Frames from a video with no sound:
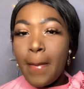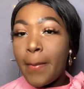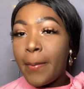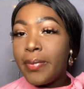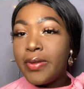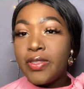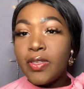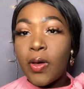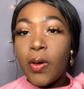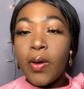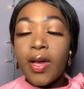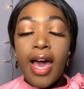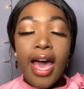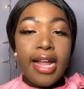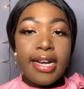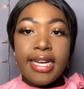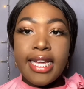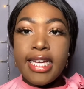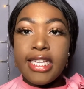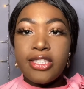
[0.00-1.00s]
So
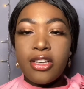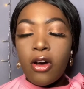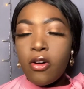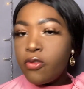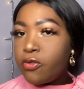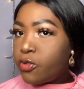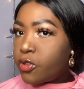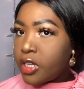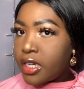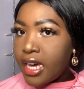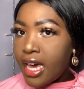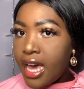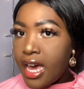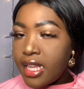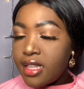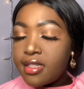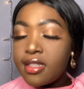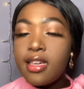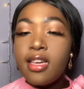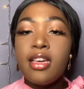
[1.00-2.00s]
kindly don't forget
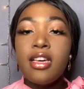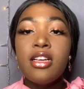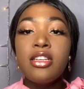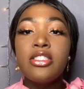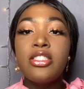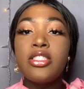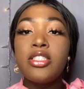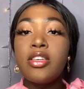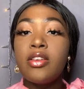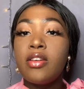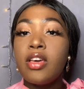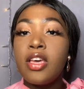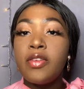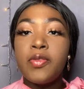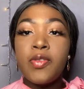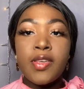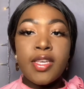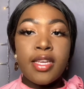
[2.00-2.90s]
to, if